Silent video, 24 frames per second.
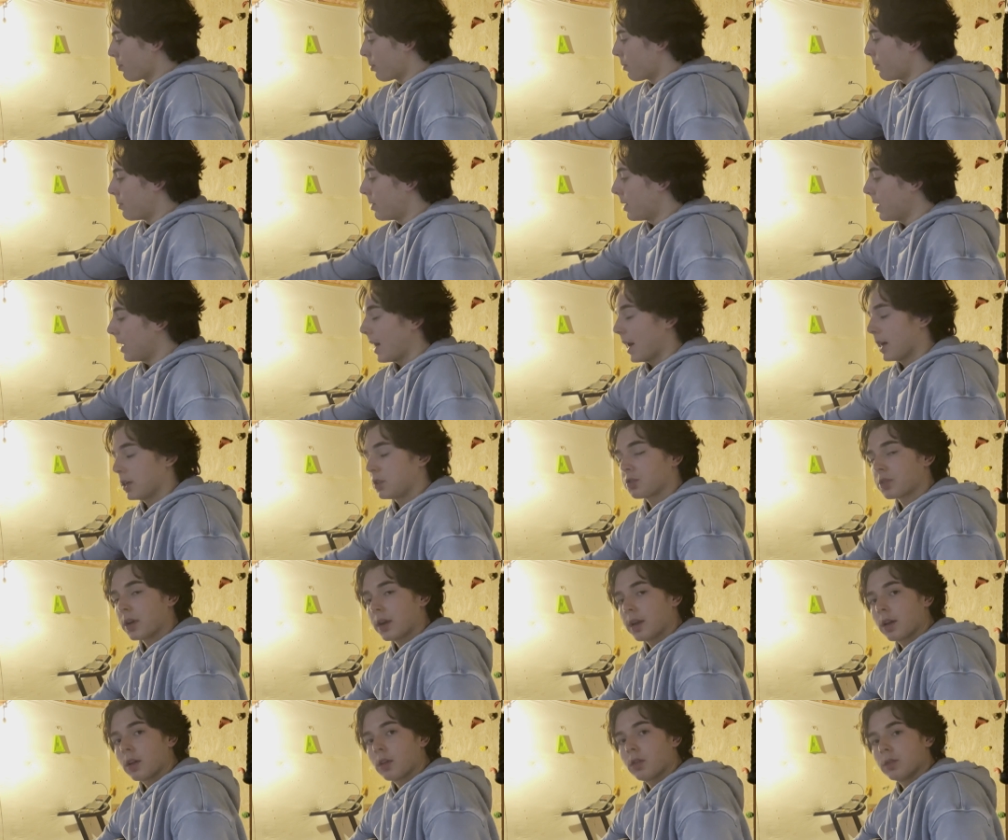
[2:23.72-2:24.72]
But yeah,
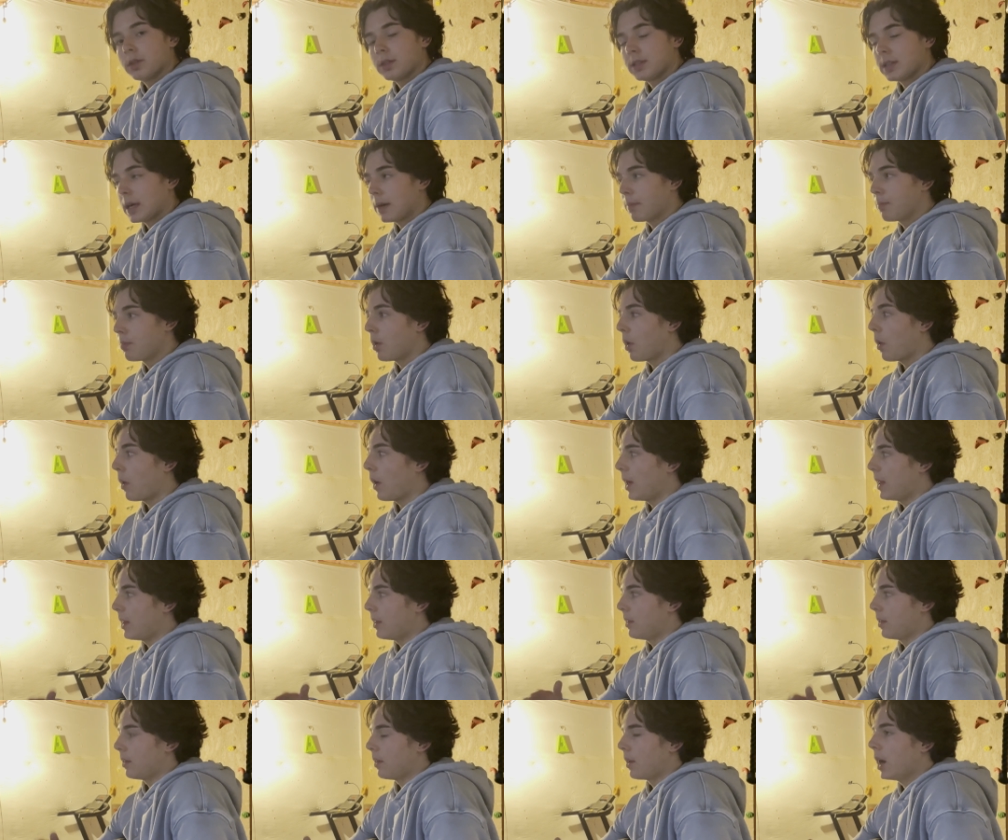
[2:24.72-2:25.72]
try to include a tempo,
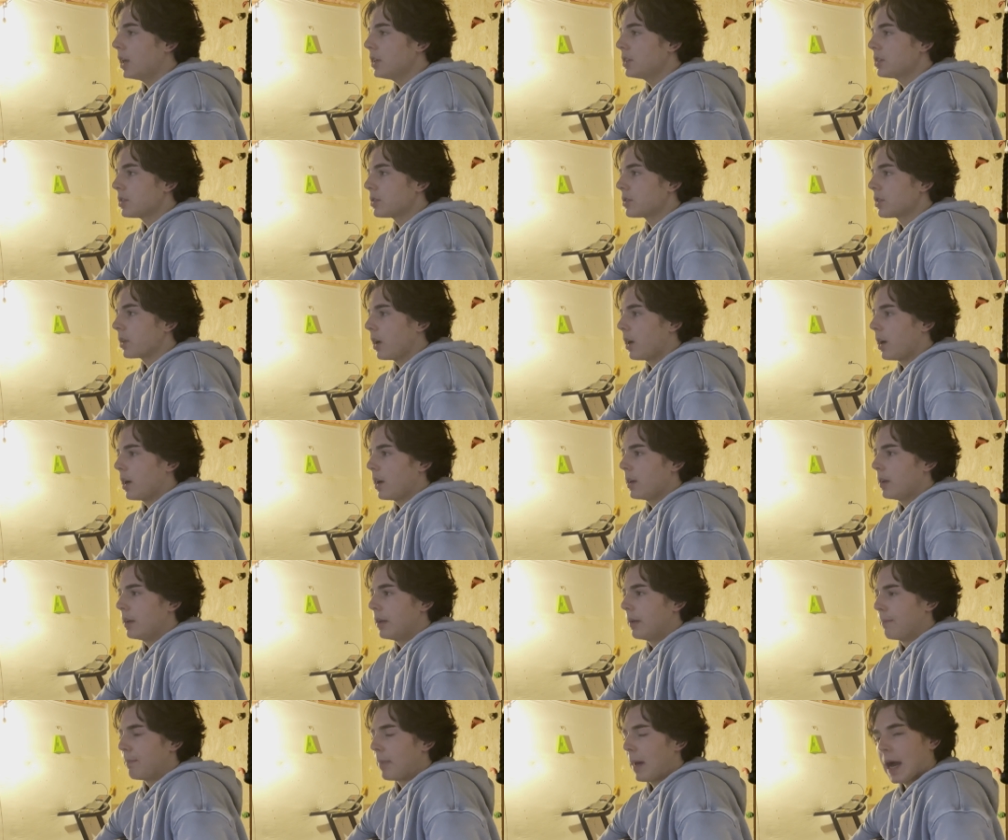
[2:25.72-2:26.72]
and not just
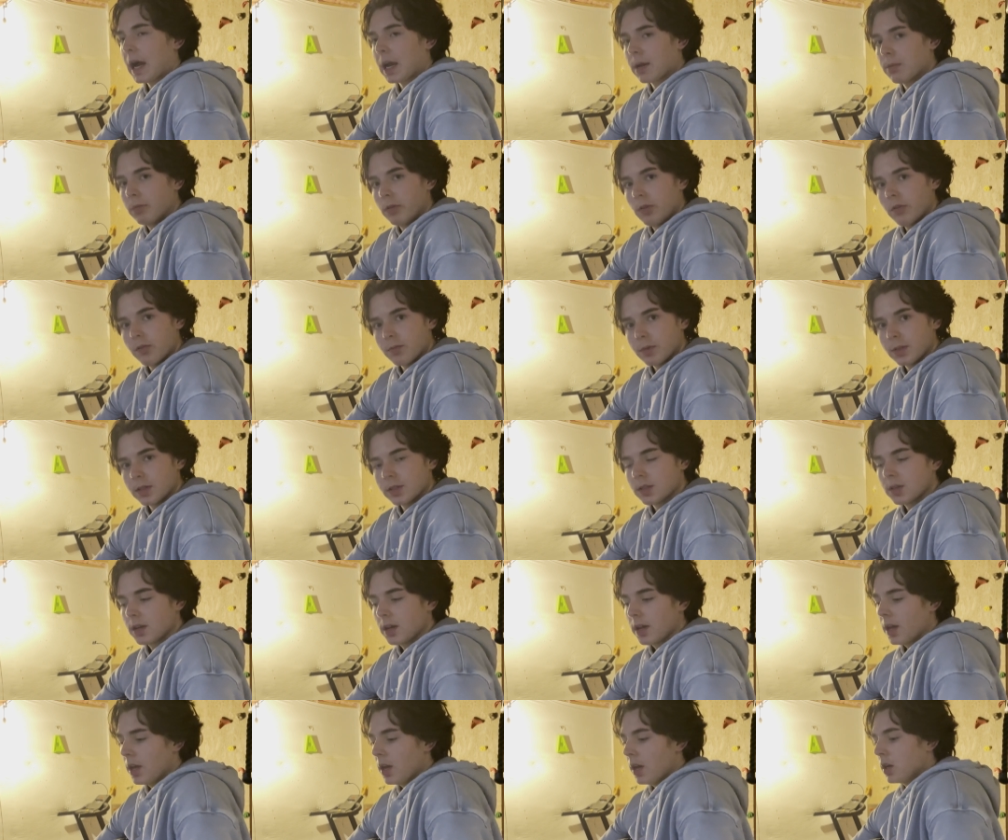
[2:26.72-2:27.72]
on back movements.
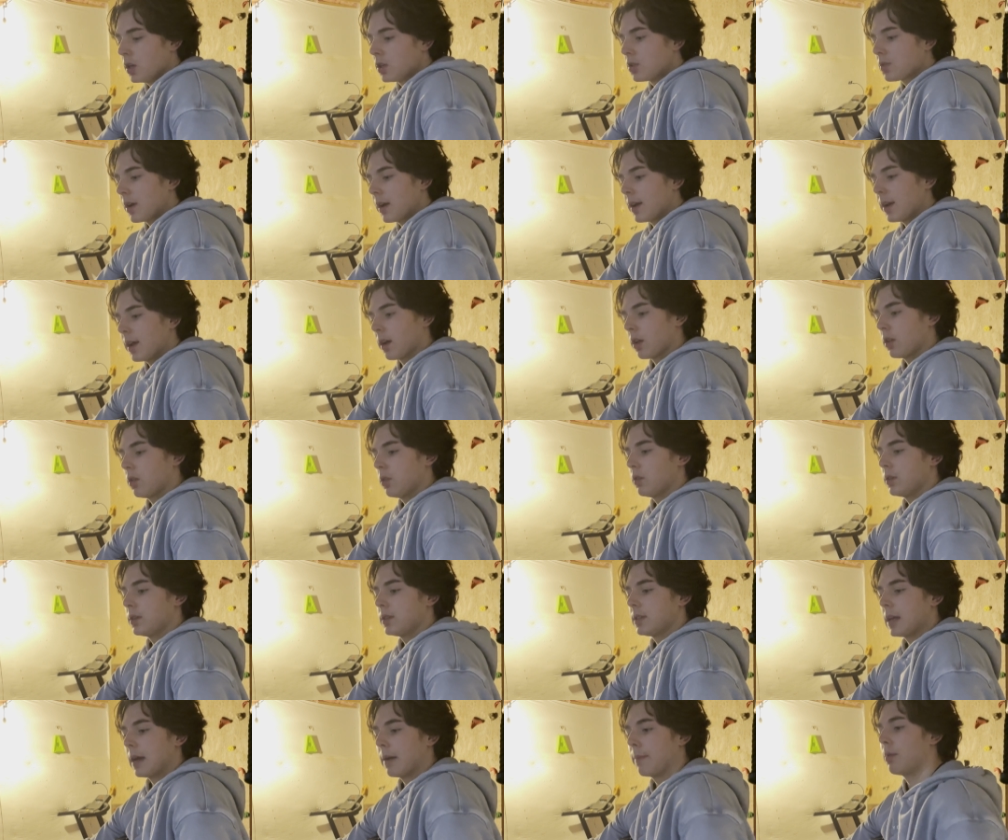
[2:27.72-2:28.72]
Try to include a
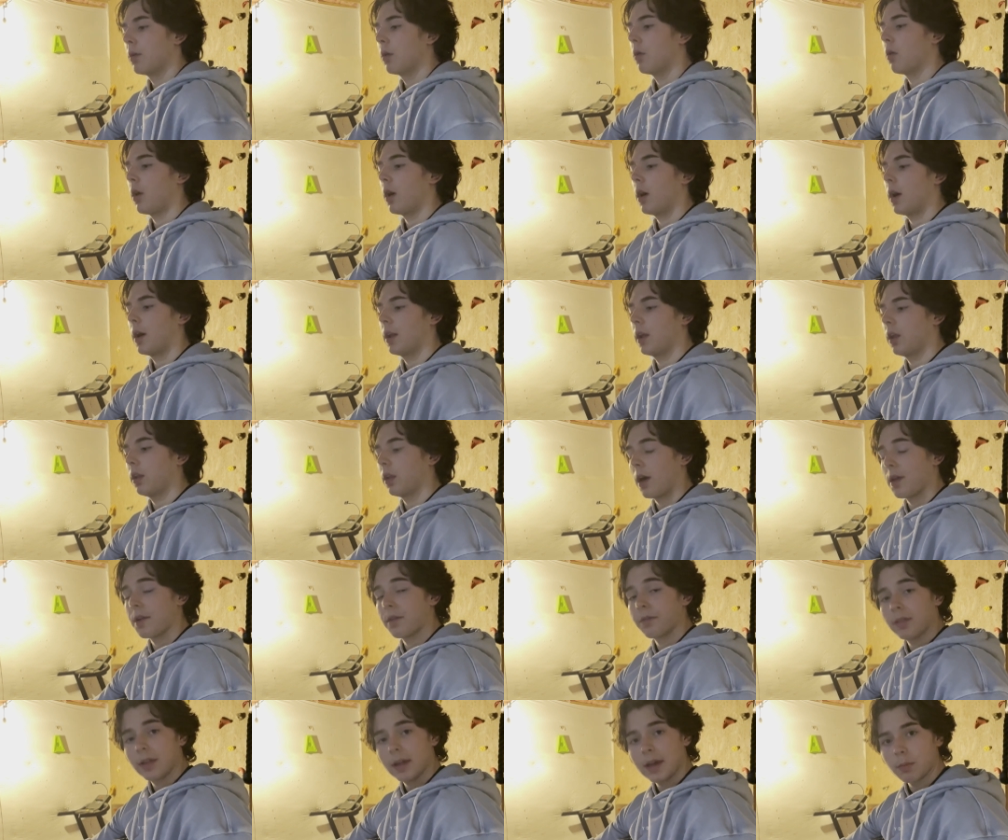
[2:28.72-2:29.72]
tempo on a lot
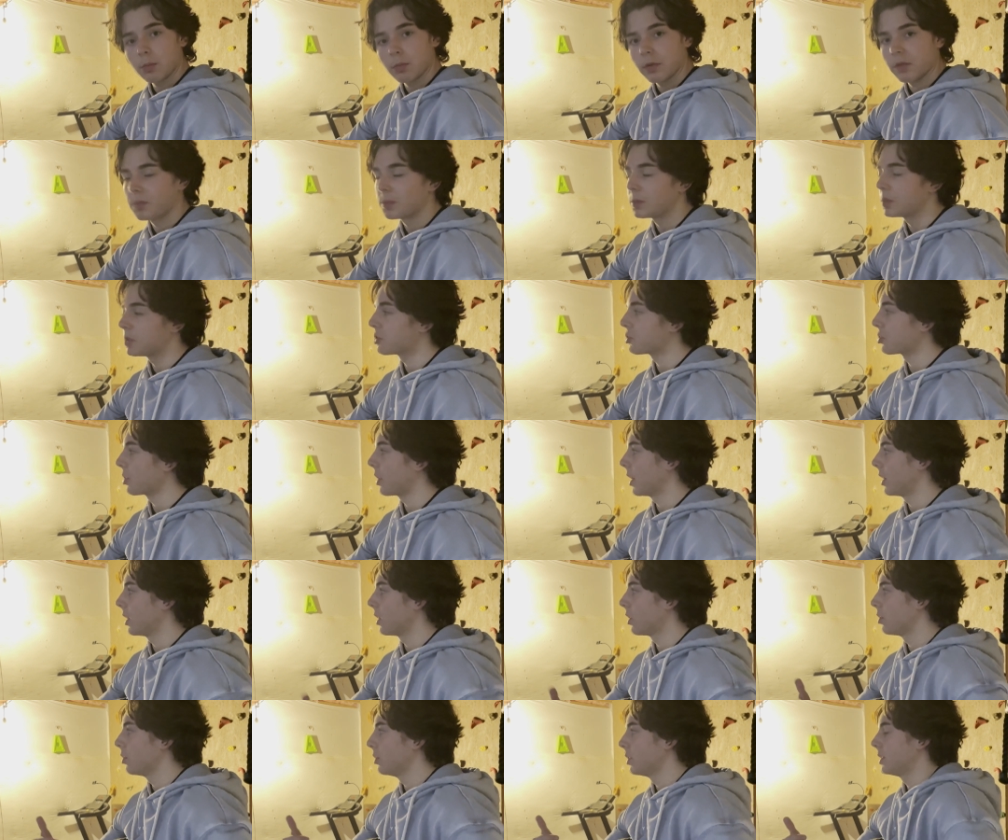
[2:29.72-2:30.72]
of leg movements. Try to
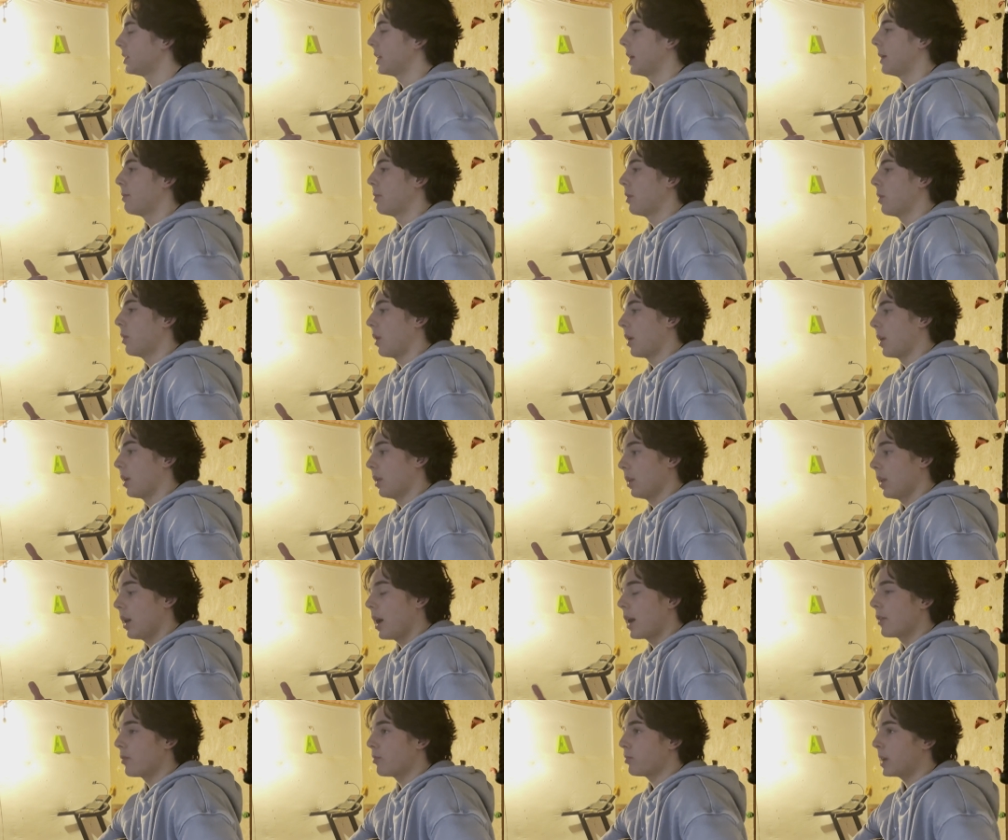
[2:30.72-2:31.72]
include a tempo on a
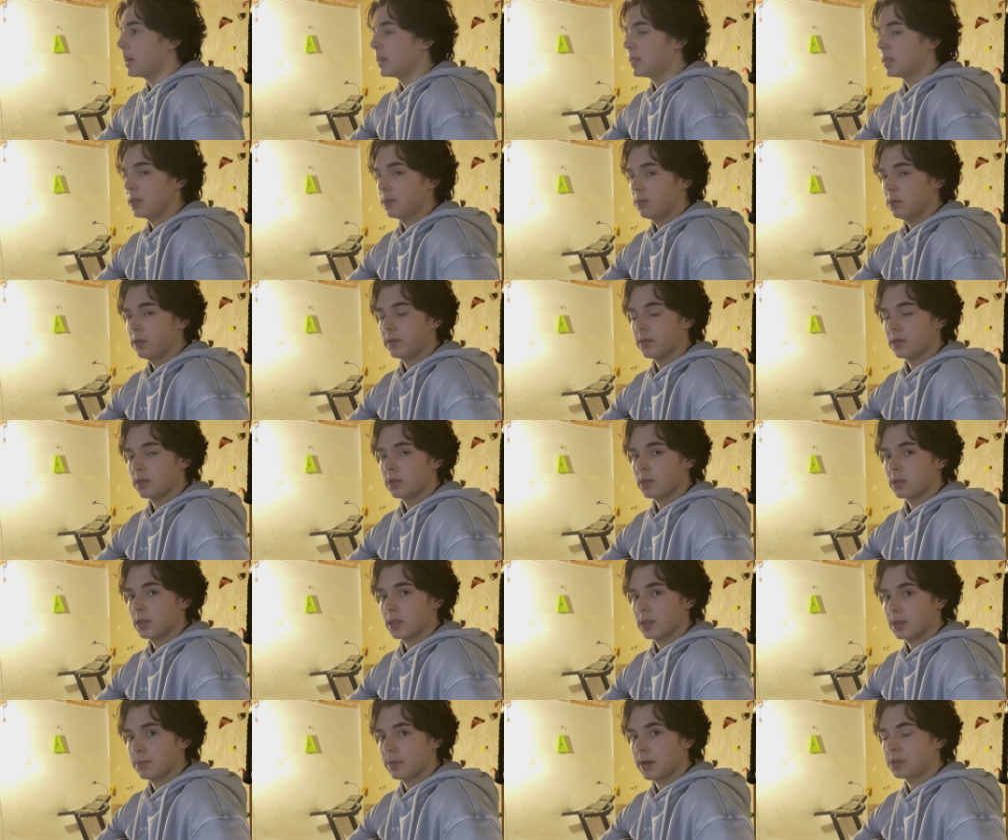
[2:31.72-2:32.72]
lot of pressing movements
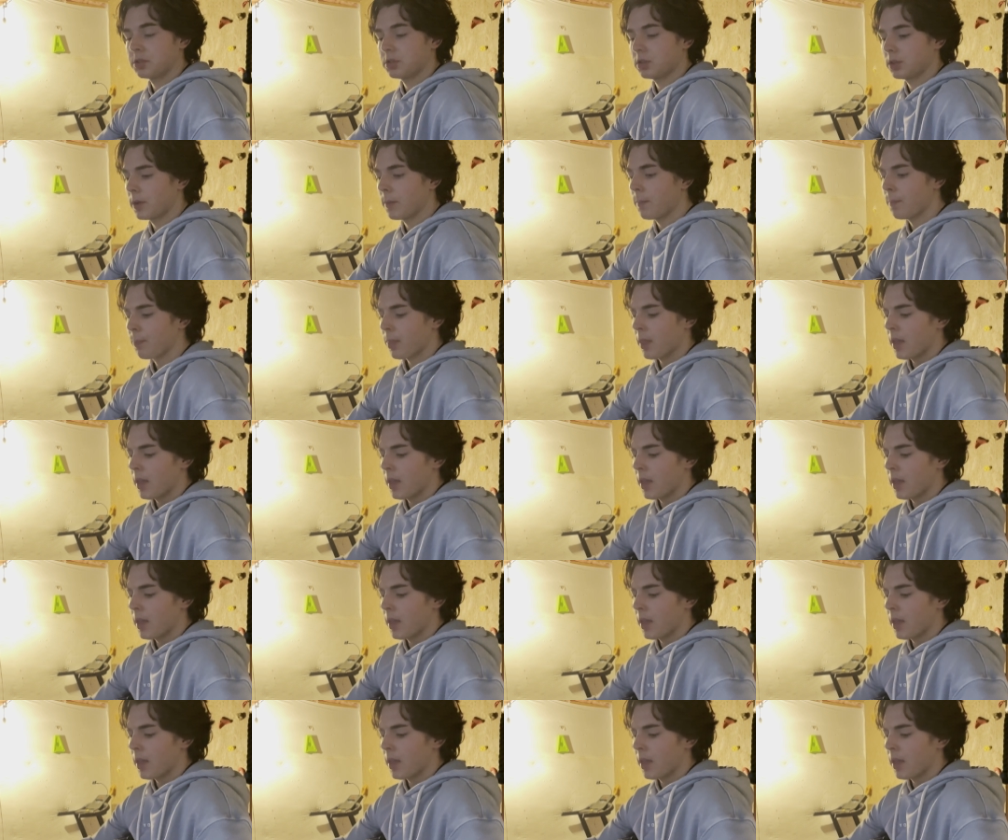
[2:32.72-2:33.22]
especially.